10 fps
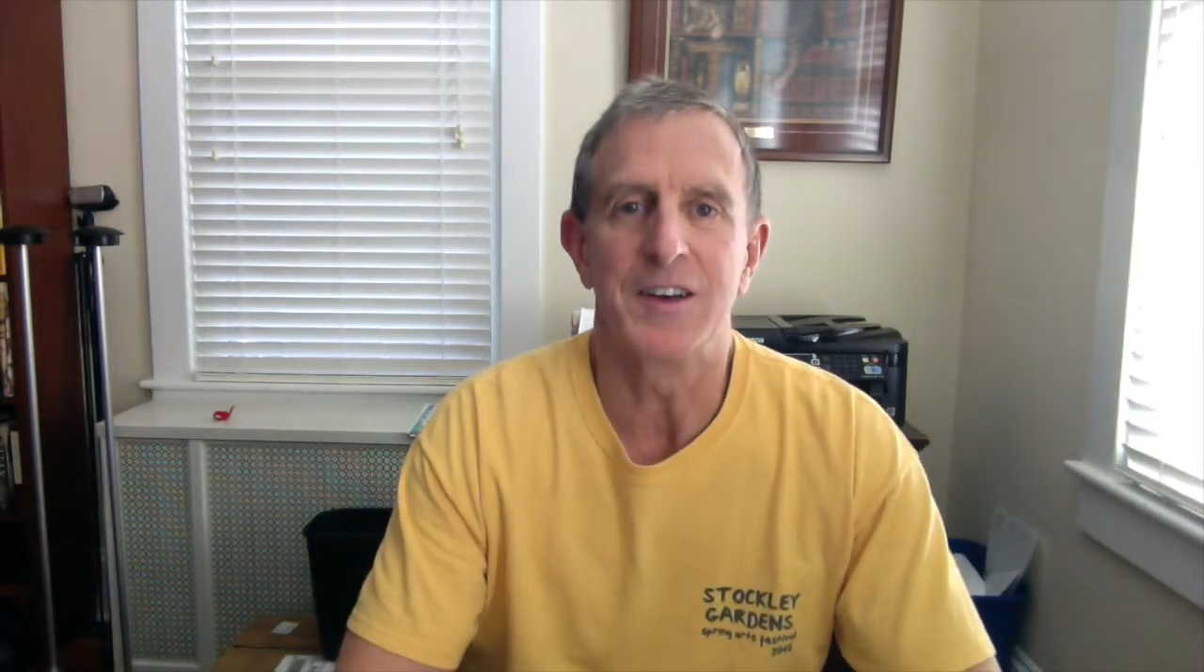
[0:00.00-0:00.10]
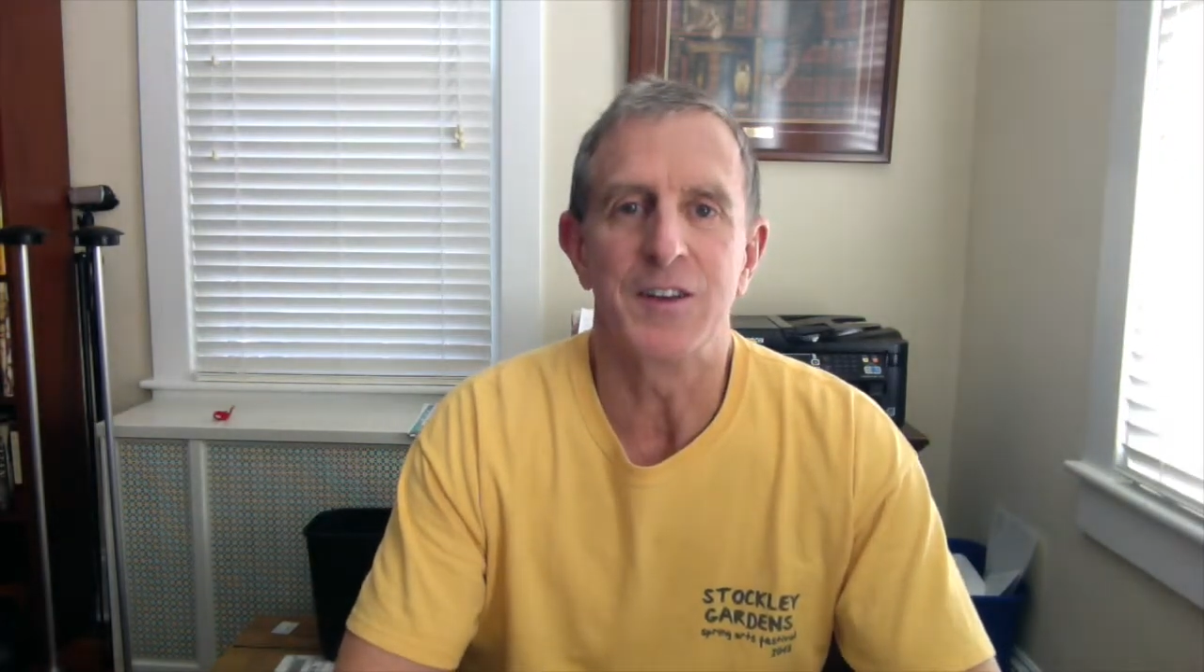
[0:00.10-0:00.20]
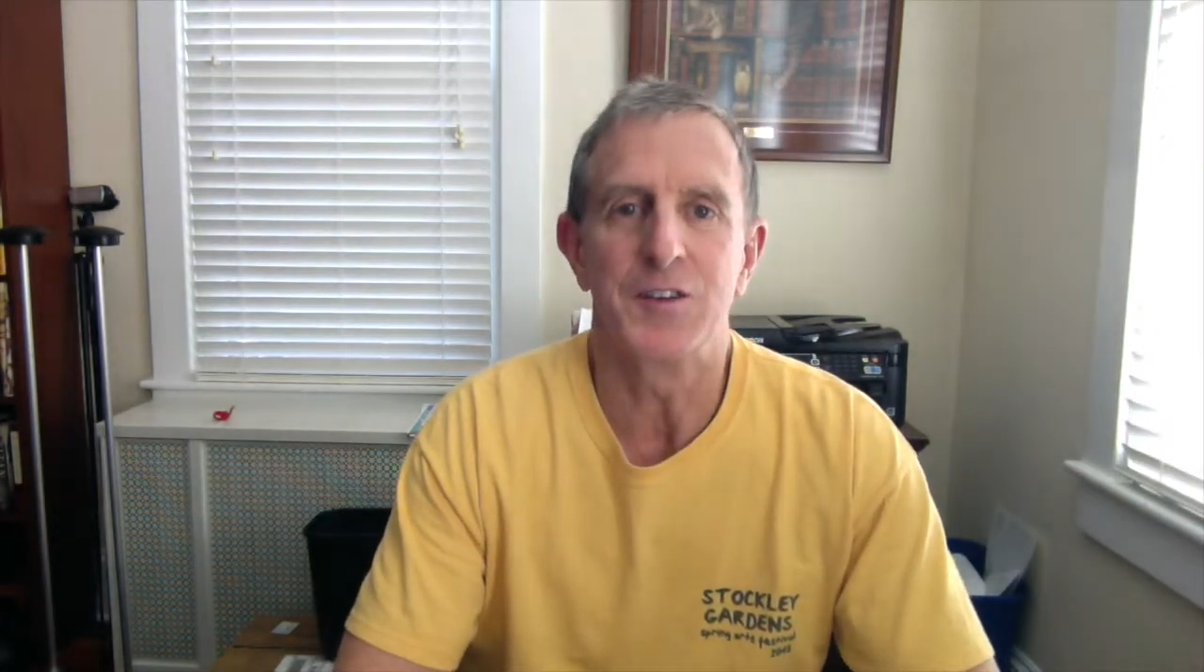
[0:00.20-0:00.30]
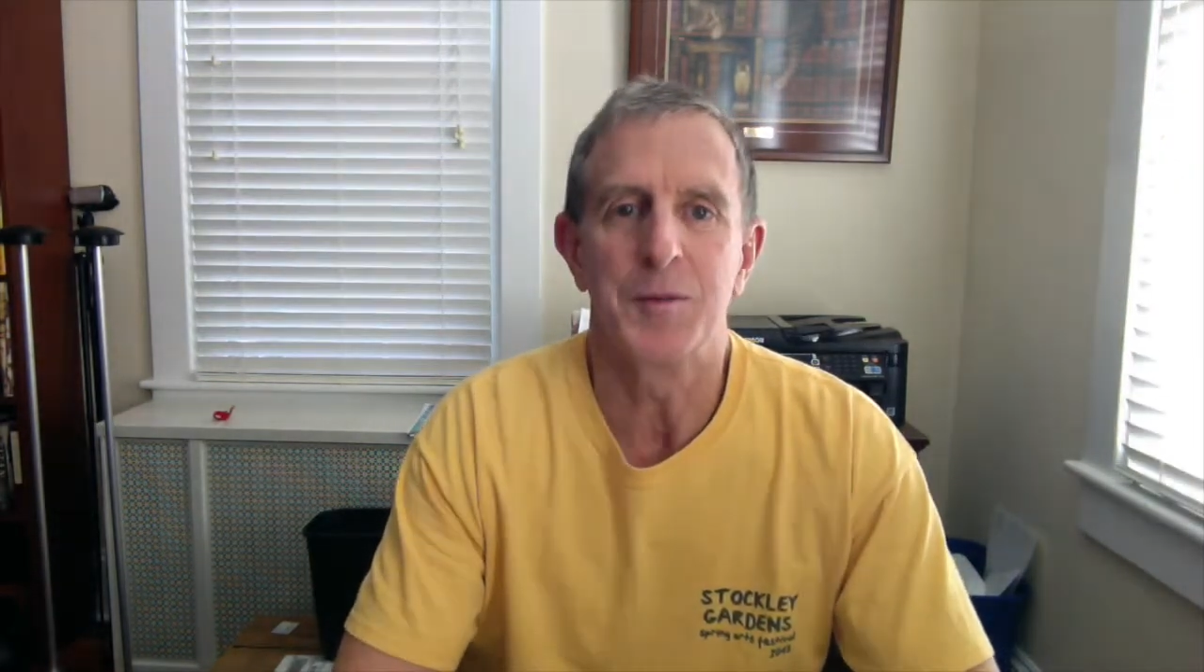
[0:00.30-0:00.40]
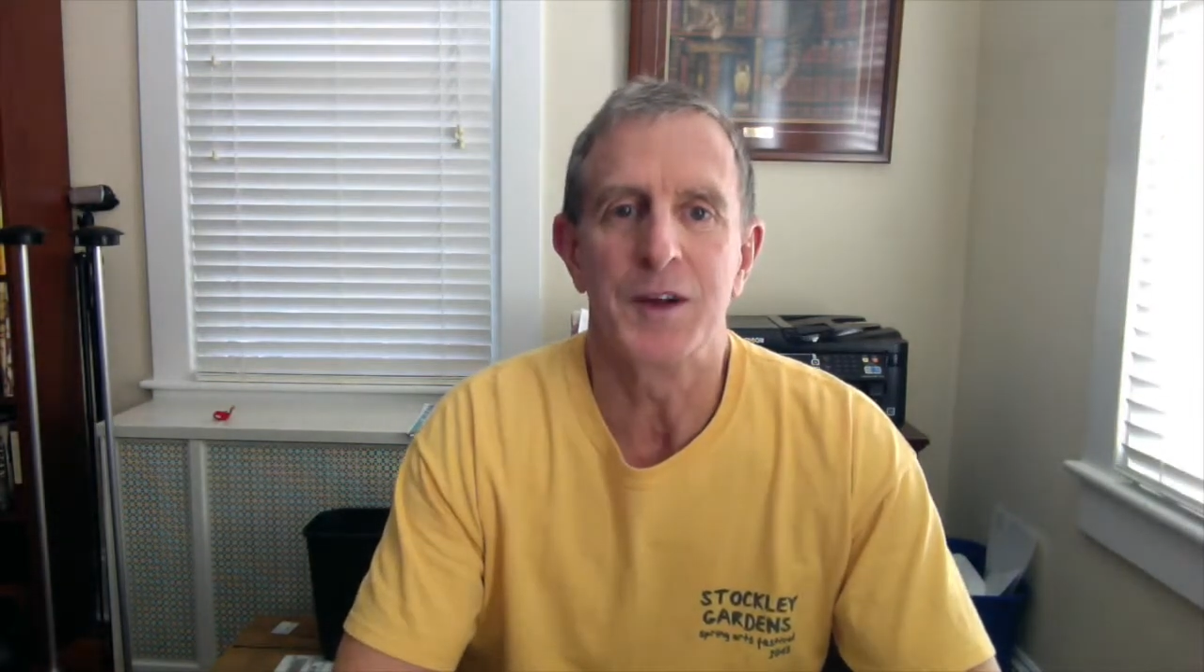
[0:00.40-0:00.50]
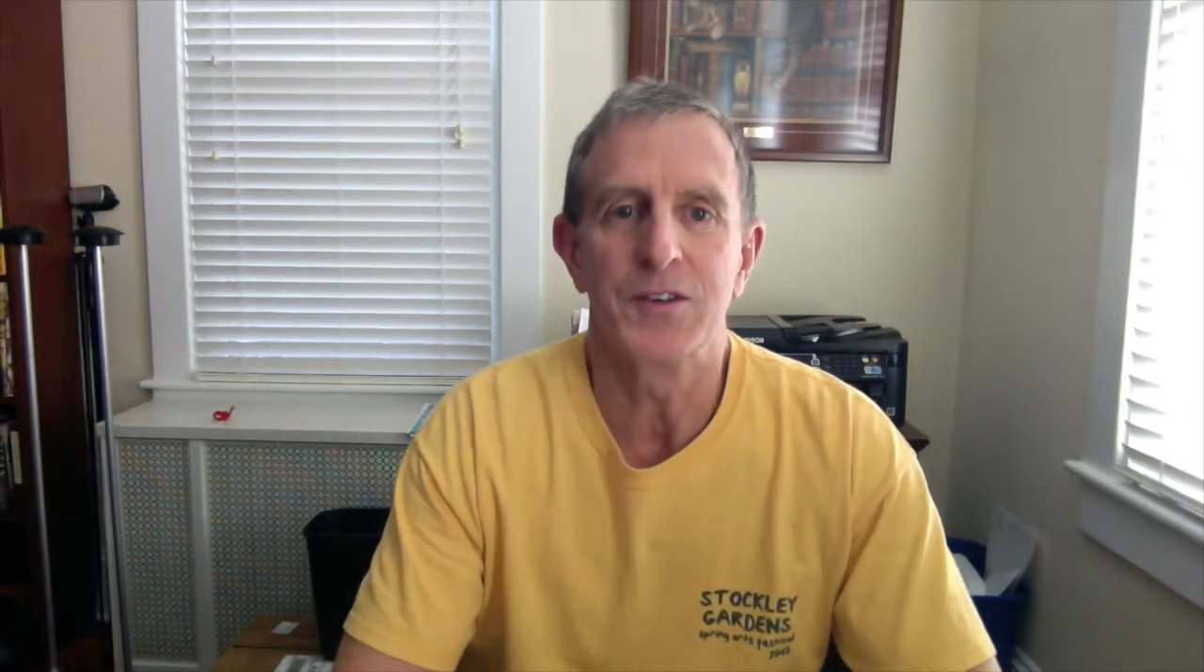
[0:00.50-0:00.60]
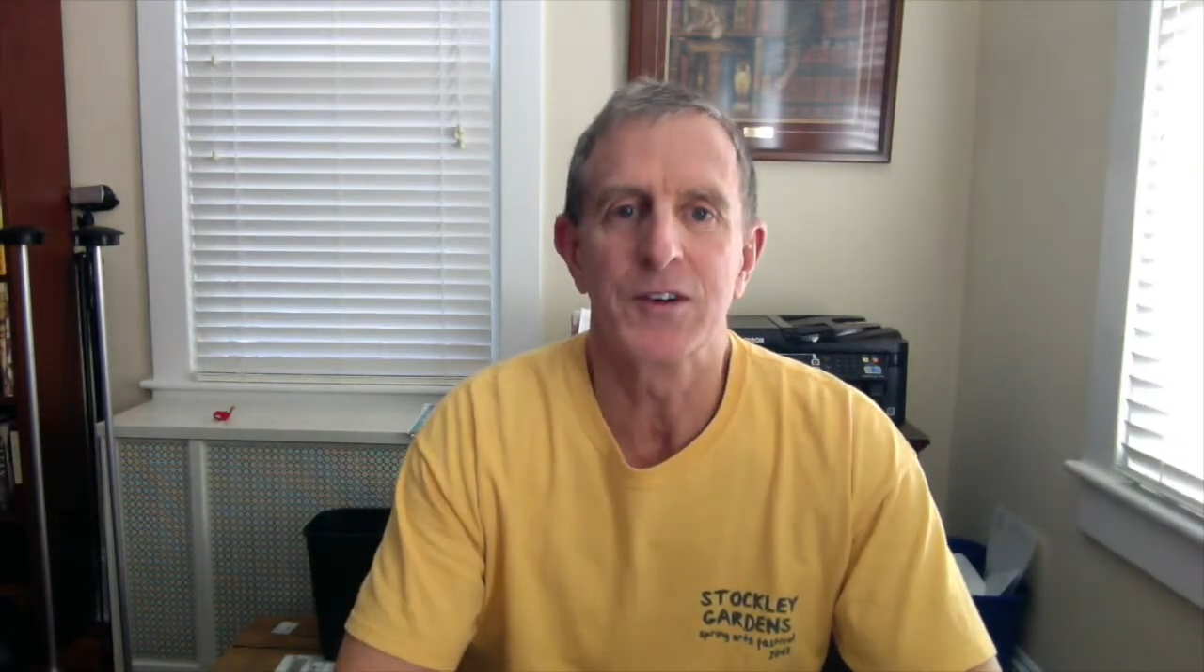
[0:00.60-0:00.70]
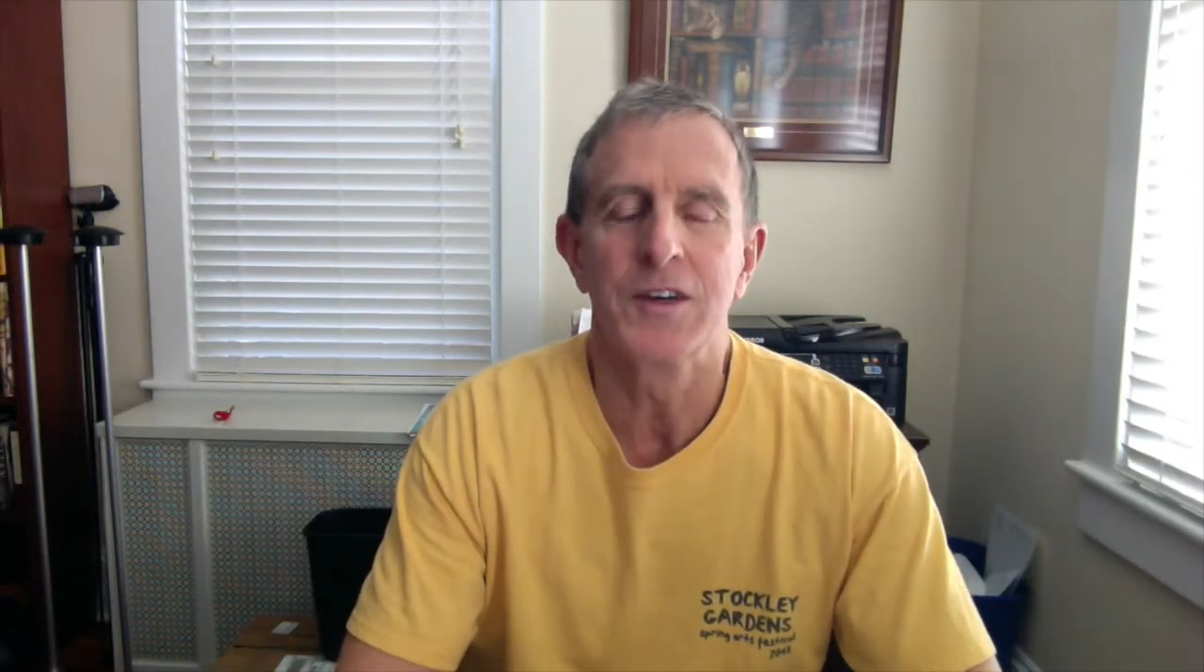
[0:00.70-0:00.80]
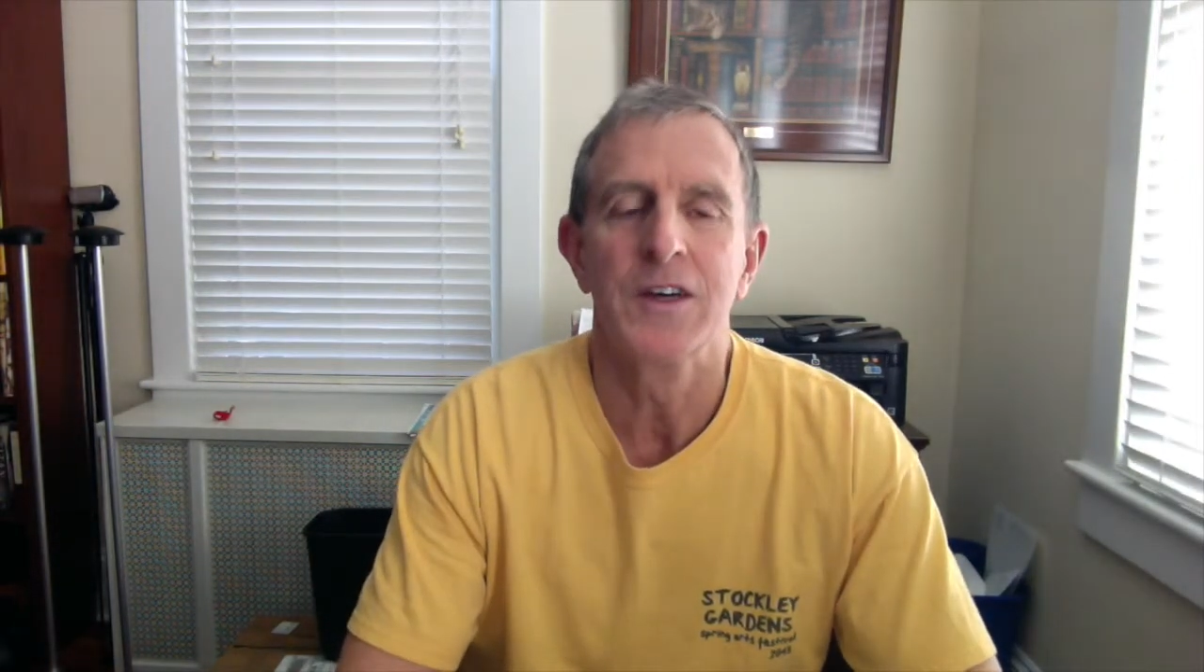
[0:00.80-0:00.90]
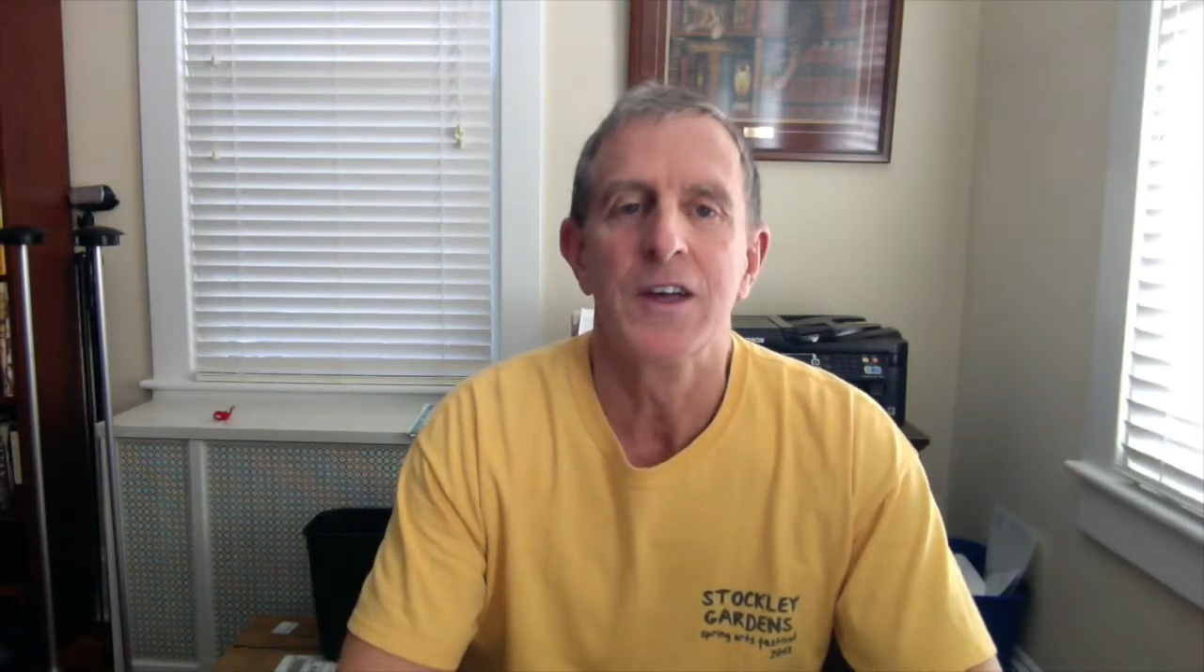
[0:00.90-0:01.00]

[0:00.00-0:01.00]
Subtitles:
end of the semester.